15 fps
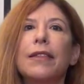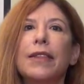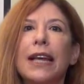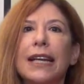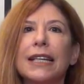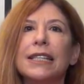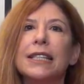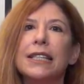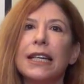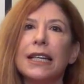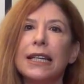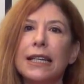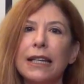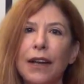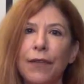that is
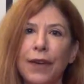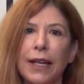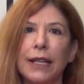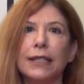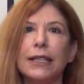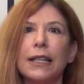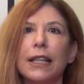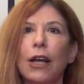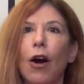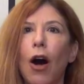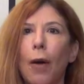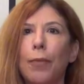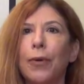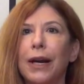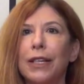significant in the
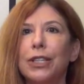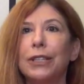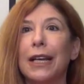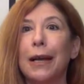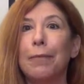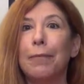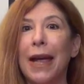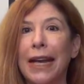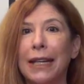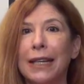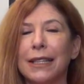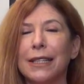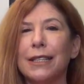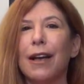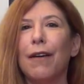operation and
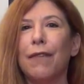maintenance